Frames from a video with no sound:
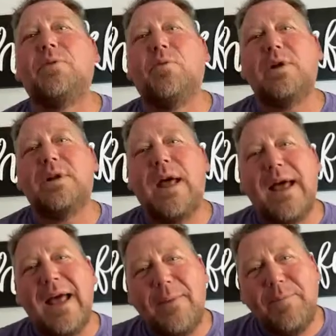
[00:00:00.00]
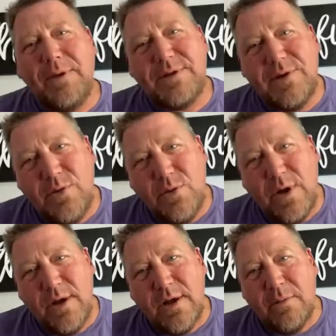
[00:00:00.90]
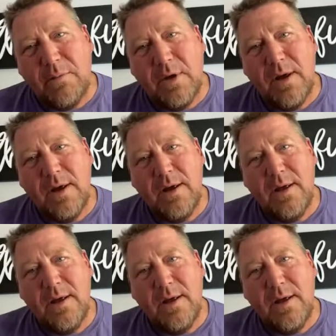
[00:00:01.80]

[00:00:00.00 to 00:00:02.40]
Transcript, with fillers: what happened to him? I